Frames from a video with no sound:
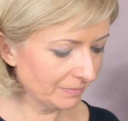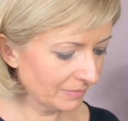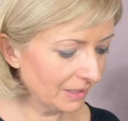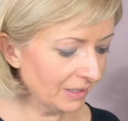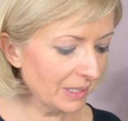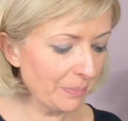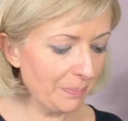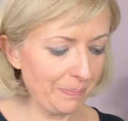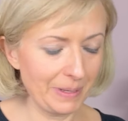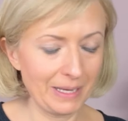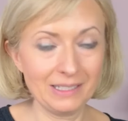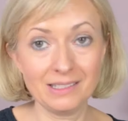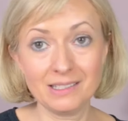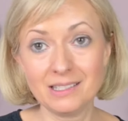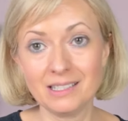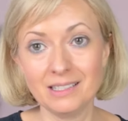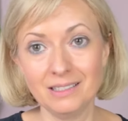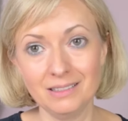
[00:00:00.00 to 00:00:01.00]
lip
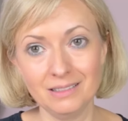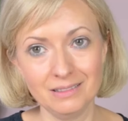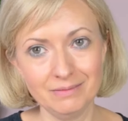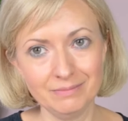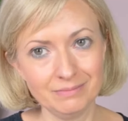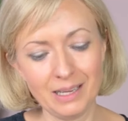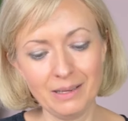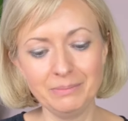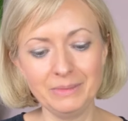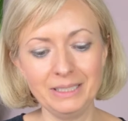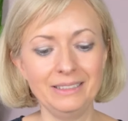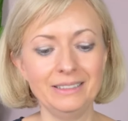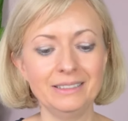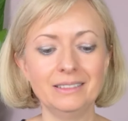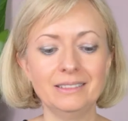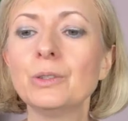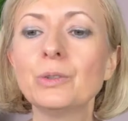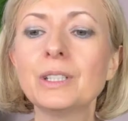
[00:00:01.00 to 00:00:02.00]
pencil i
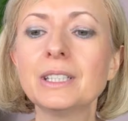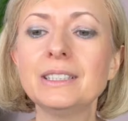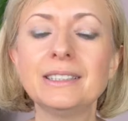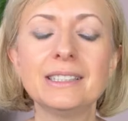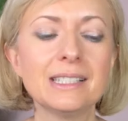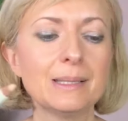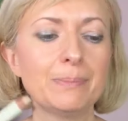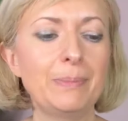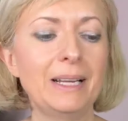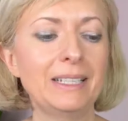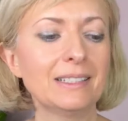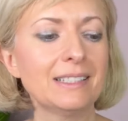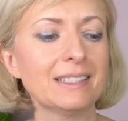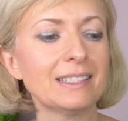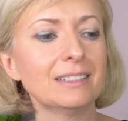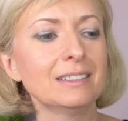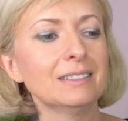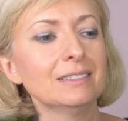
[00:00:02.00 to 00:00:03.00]
mean look at this
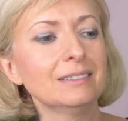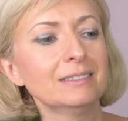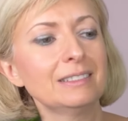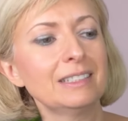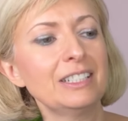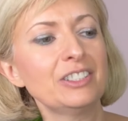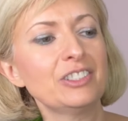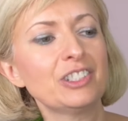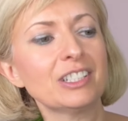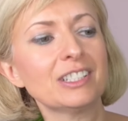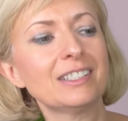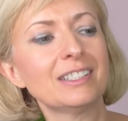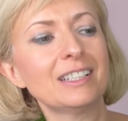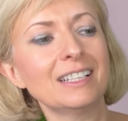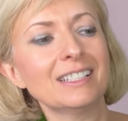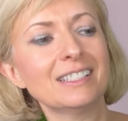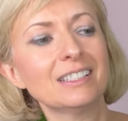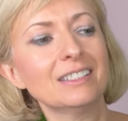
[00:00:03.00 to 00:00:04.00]
pencil it just
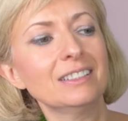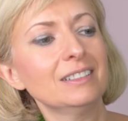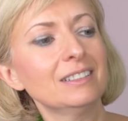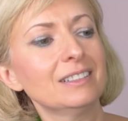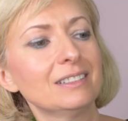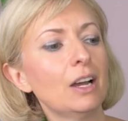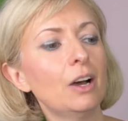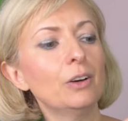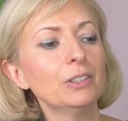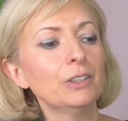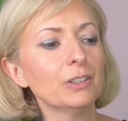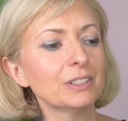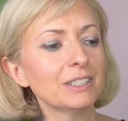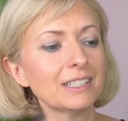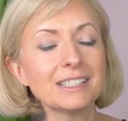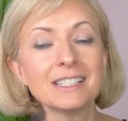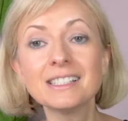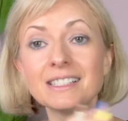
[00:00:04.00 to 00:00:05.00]
doesn't oh no
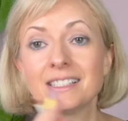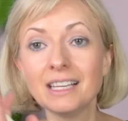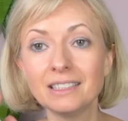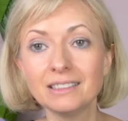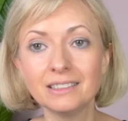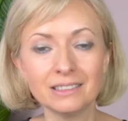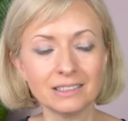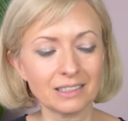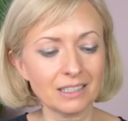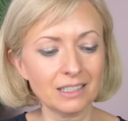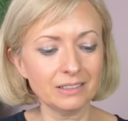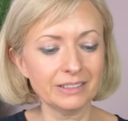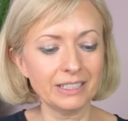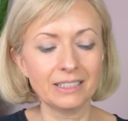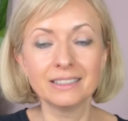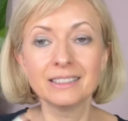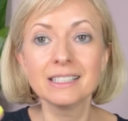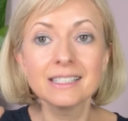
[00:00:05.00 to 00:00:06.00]
this is not the,
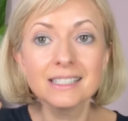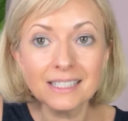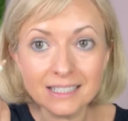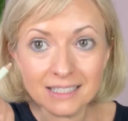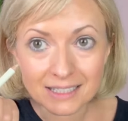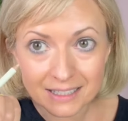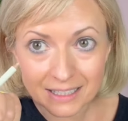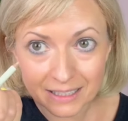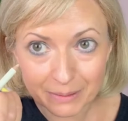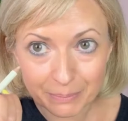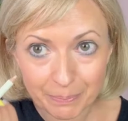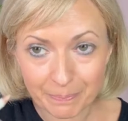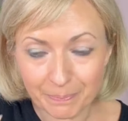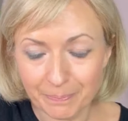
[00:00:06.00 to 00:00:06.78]
hold on this is the